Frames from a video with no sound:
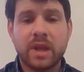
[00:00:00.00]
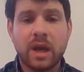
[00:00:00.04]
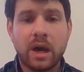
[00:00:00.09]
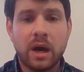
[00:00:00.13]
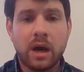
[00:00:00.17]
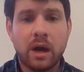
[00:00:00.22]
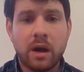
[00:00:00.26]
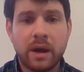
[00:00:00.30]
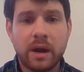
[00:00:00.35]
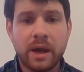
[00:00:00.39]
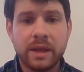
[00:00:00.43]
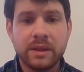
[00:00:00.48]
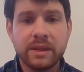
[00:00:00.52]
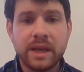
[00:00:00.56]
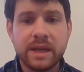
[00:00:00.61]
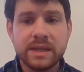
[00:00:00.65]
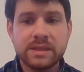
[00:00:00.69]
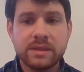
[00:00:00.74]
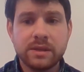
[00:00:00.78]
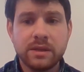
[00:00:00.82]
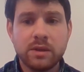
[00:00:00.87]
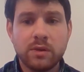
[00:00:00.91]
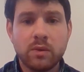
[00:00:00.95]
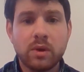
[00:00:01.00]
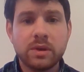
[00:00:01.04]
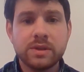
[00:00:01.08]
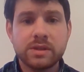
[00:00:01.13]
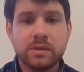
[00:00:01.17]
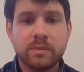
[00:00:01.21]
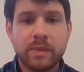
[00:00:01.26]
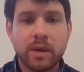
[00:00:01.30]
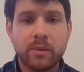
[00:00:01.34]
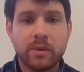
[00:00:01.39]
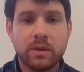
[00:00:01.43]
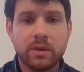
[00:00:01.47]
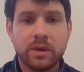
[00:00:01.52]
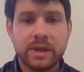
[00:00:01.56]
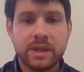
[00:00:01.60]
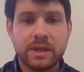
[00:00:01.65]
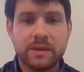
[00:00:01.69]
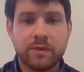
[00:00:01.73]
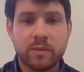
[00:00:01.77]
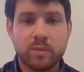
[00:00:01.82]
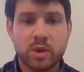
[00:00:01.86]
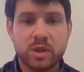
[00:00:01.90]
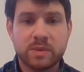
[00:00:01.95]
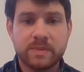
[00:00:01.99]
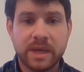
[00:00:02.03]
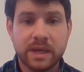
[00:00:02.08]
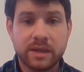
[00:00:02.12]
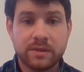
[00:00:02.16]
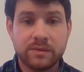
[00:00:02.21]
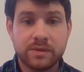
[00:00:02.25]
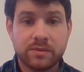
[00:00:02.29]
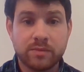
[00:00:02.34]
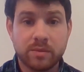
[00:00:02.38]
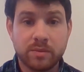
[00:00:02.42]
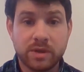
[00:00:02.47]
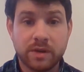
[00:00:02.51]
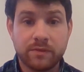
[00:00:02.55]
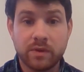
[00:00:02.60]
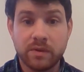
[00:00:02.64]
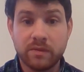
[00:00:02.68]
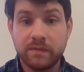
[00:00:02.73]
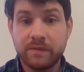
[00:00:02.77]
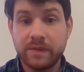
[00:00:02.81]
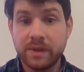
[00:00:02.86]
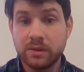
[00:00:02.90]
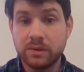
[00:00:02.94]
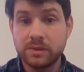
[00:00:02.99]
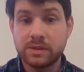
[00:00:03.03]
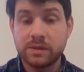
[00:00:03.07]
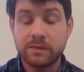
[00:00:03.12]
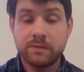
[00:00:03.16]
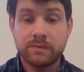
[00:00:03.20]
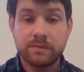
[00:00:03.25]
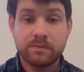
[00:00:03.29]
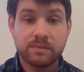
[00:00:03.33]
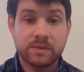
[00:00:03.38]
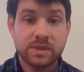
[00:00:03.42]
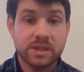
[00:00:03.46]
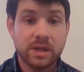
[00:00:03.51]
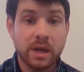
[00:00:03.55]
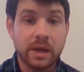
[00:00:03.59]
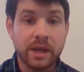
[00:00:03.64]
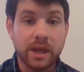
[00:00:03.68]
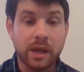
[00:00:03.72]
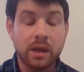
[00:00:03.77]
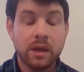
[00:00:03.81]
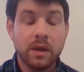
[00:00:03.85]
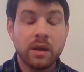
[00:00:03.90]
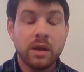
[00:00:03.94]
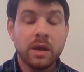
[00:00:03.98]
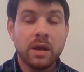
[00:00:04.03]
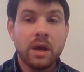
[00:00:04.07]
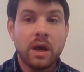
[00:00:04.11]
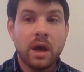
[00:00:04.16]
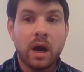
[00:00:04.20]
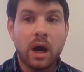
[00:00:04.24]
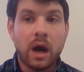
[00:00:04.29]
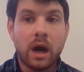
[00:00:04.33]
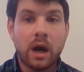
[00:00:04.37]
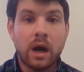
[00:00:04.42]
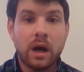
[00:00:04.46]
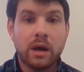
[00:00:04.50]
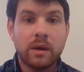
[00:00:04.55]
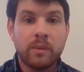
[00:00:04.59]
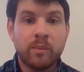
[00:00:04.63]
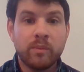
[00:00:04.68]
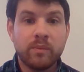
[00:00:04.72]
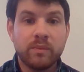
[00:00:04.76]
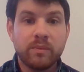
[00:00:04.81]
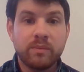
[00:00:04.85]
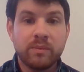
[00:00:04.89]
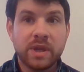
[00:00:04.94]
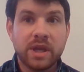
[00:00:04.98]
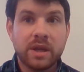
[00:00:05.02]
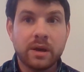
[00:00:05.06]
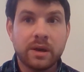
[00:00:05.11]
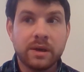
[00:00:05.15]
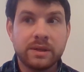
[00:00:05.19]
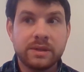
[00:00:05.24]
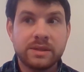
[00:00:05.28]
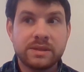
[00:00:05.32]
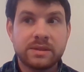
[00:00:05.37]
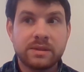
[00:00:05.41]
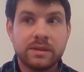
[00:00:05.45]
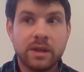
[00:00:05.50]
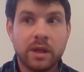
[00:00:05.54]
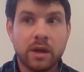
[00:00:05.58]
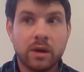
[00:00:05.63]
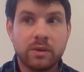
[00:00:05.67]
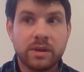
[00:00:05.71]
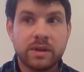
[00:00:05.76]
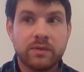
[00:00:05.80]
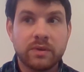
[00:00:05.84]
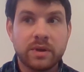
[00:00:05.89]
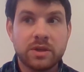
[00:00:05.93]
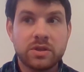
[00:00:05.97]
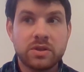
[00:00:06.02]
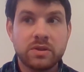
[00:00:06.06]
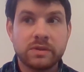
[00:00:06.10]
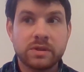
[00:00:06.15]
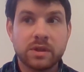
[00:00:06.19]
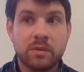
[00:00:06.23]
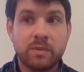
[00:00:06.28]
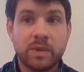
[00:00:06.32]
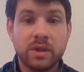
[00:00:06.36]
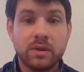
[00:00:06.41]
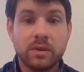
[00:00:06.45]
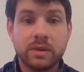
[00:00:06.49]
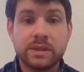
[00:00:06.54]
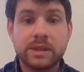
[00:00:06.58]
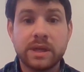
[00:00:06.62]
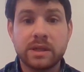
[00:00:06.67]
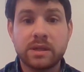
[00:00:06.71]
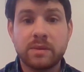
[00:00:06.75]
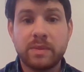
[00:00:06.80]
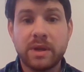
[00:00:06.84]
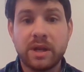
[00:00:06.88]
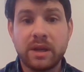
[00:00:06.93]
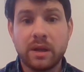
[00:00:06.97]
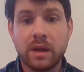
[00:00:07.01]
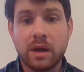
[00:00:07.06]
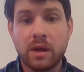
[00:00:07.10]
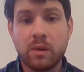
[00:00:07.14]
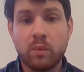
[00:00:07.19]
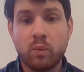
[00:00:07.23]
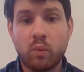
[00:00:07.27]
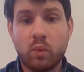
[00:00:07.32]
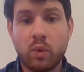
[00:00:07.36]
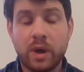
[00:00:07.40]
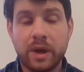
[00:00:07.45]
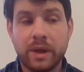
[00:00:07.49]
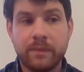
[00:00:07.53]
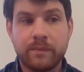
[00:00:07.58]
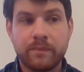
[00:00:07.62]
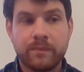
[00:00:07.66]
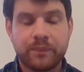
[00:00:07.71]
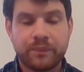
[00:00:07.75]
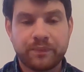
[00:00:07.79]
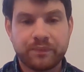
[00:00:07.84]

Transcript: And lastly, you also might want to look at different perspectives from different fields of study, because different issues are going to be looked at depending on what